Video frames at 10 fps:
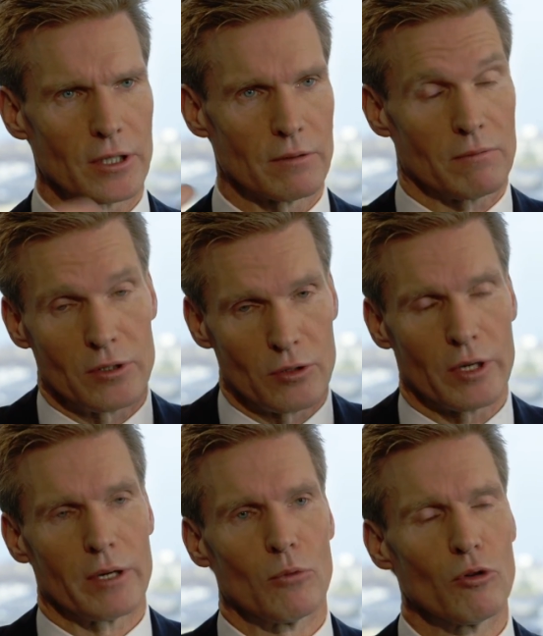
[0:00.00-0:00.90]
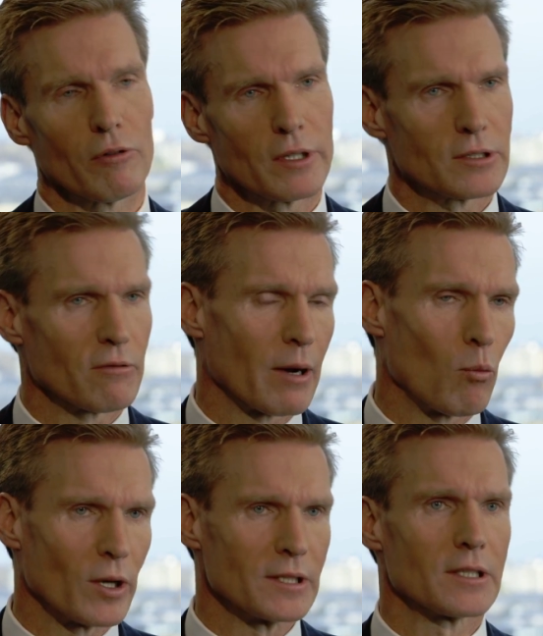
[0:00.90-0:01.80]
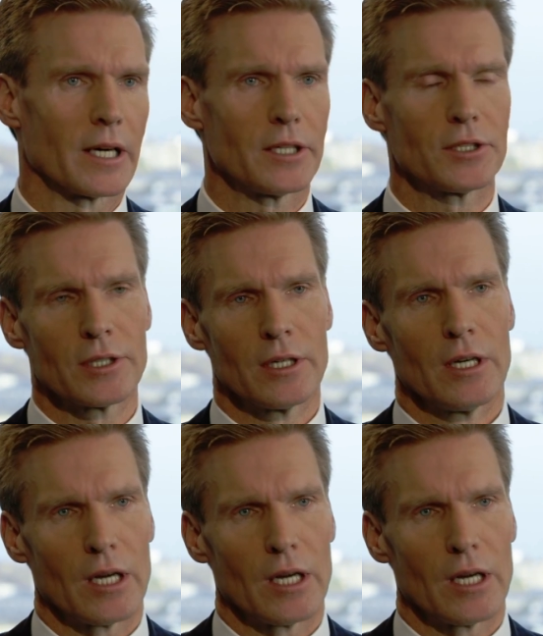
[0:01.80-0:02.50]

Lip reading: you'll hear more of this around One Sage,